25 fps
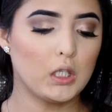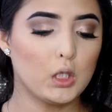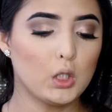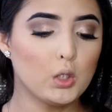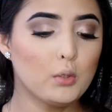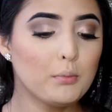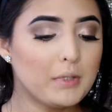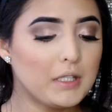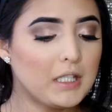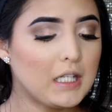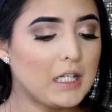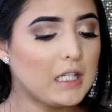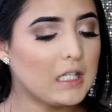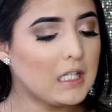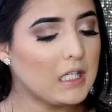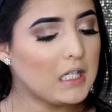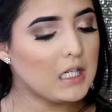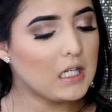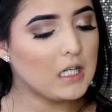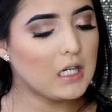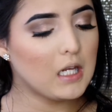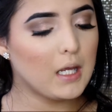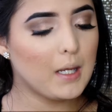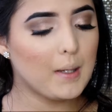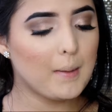
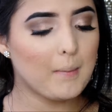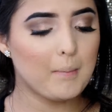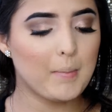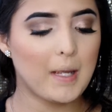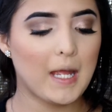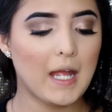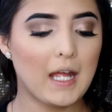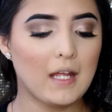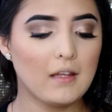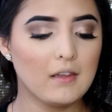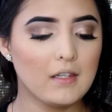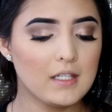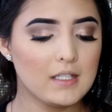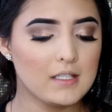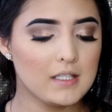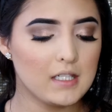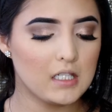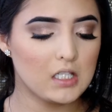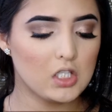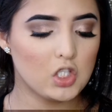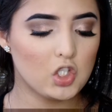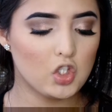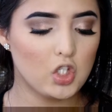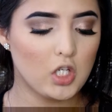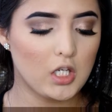Illuminating Palette
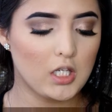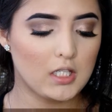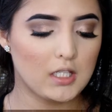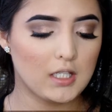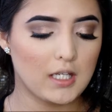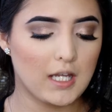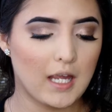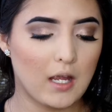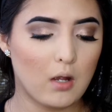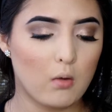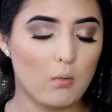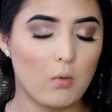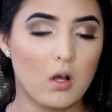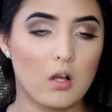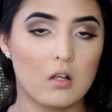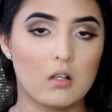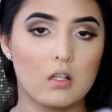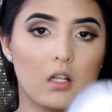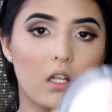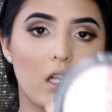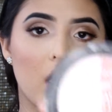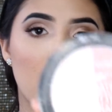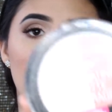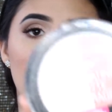in shade Catwalk.